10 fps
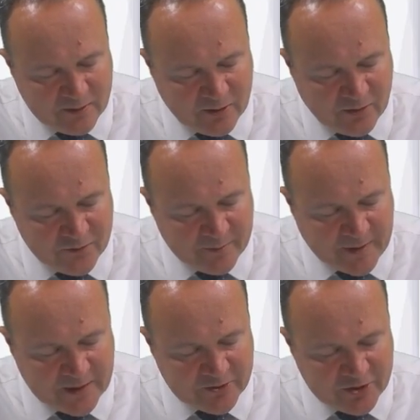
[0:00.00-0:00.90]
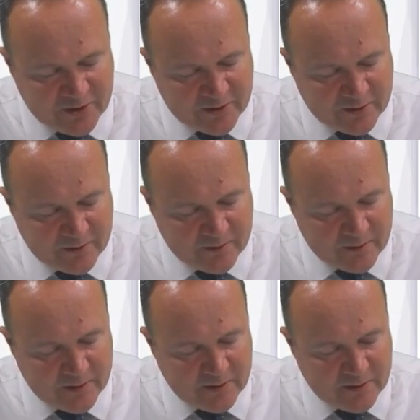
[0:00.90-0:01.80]
on the balance sheet,
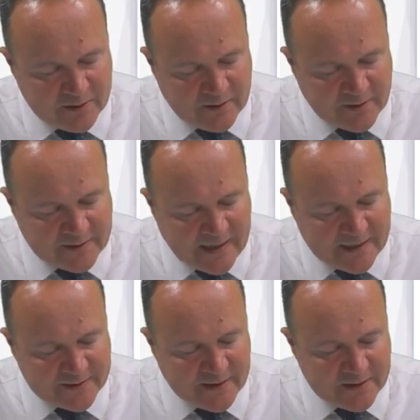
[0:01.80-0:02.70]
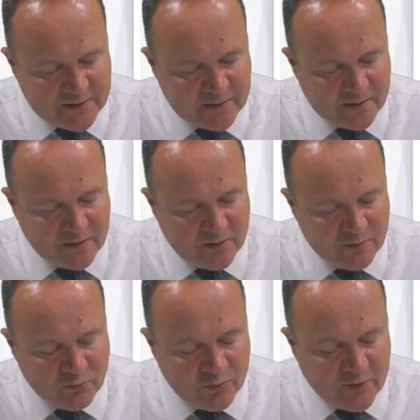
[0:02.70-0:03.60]
and that asset
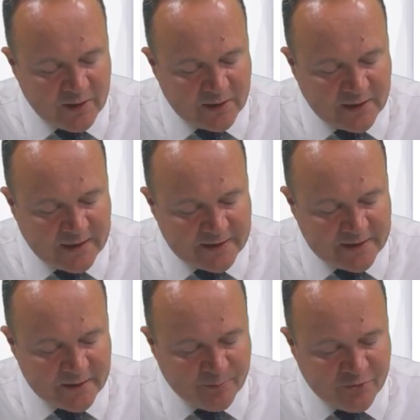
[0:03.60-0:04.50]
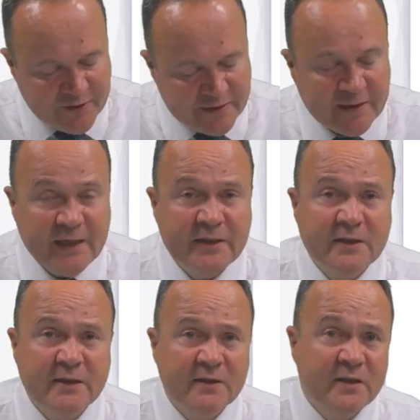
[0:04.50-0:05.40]
will then get
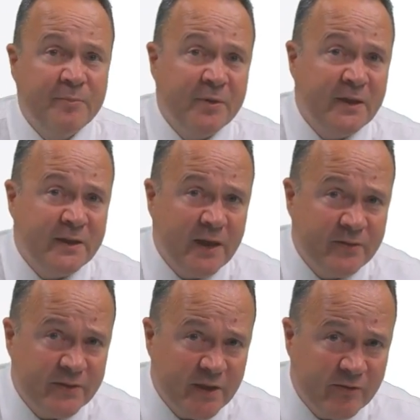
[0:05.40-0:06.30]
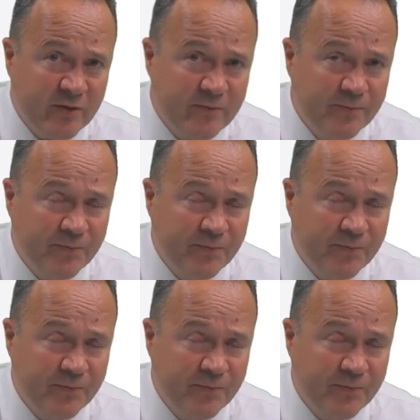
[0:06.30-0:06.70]
depreciated, typically down to 0.